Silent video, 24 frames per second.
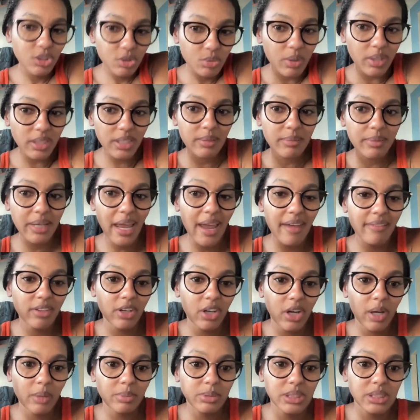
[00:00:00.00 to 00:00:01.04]
Just want them to have
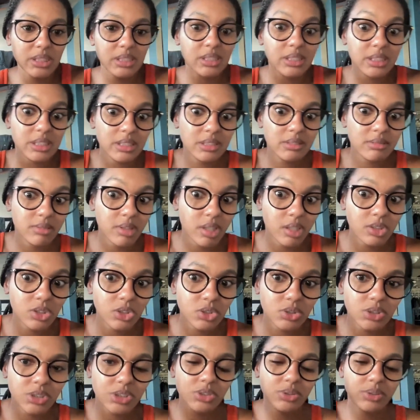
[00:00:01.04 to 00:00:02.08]
their options, long
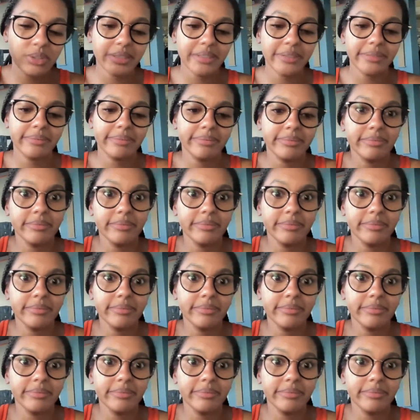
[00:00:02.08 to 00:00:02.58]
story short.